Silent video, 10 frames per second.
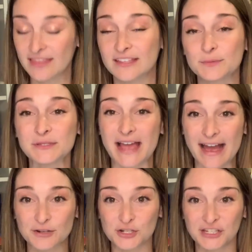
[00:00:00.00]
This was
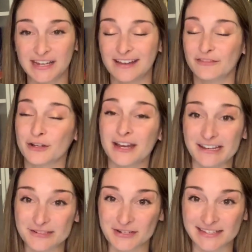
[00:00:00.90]
actually, if you're
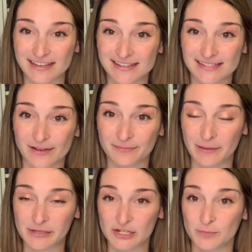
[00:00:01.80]
interested in
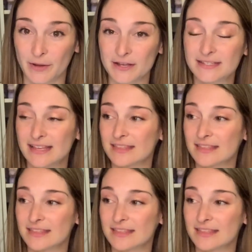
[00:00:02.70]
self-published books,